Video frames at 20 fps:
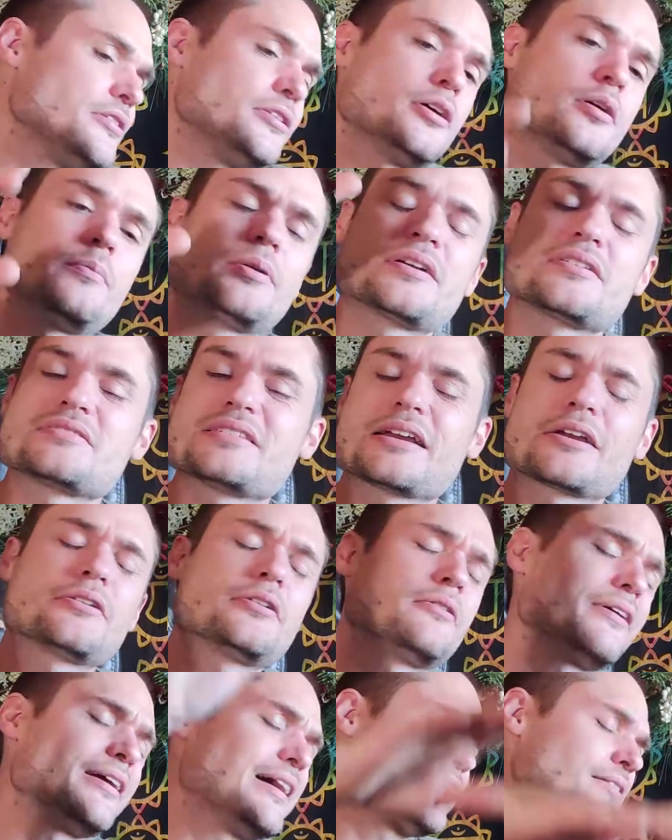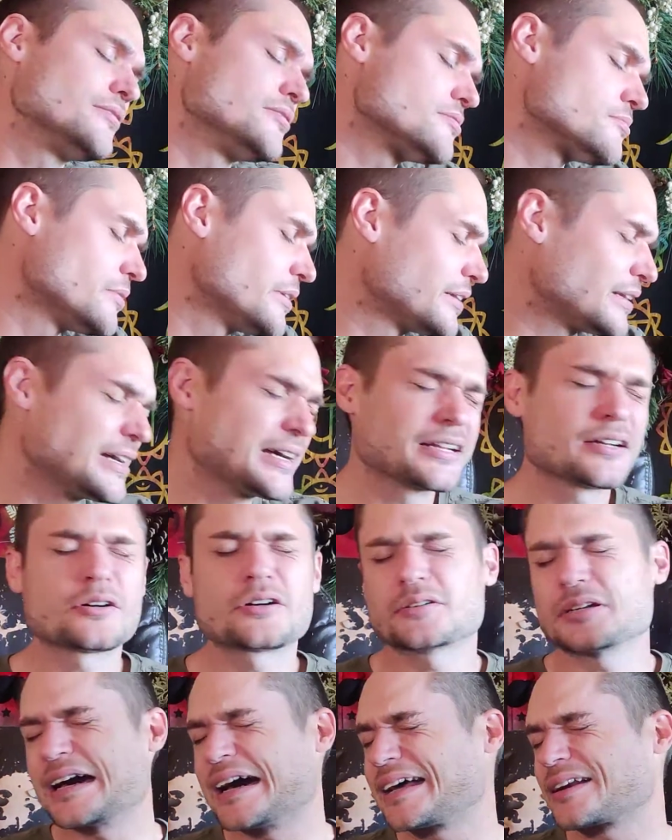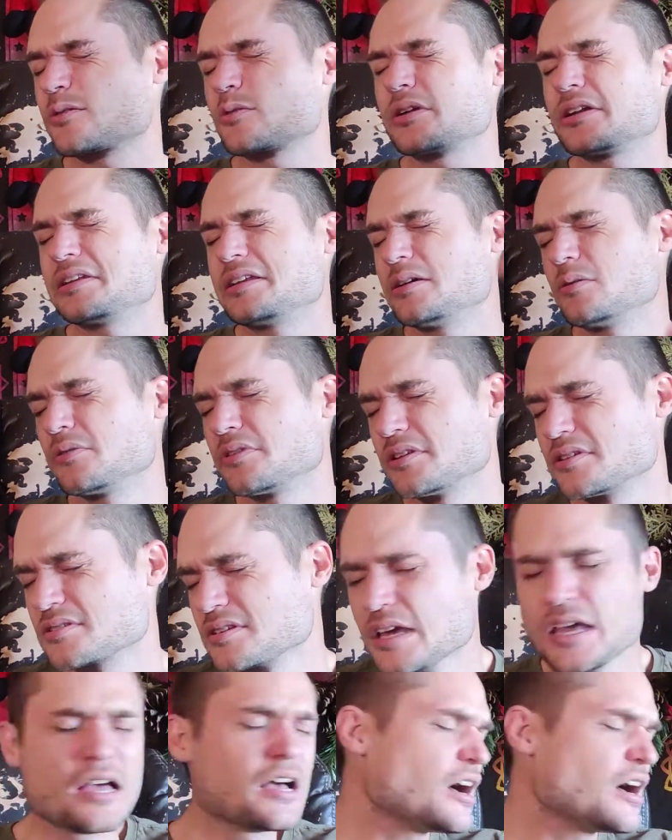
You know, because they're gonna react this way. I don't. I don't want to deal with this.